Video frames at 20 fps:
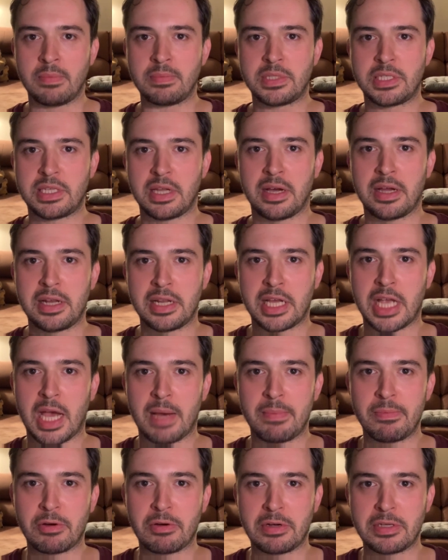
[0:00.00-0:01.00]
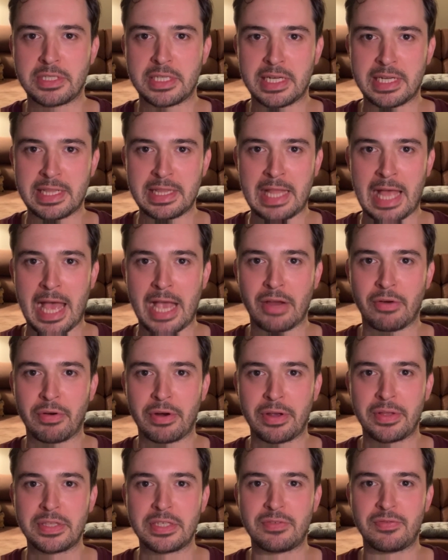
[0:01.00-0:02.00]
I'm starting to come across a little
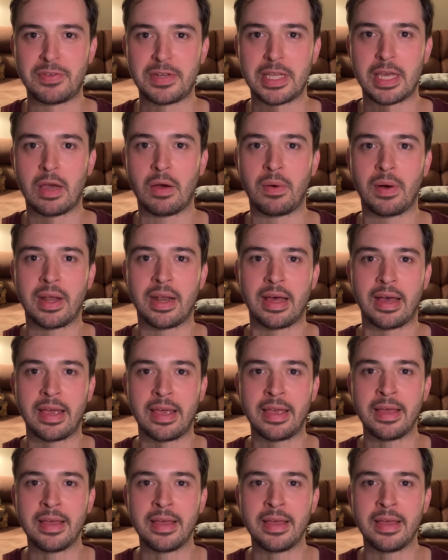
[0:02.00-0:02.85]
angry on this video, aren't I?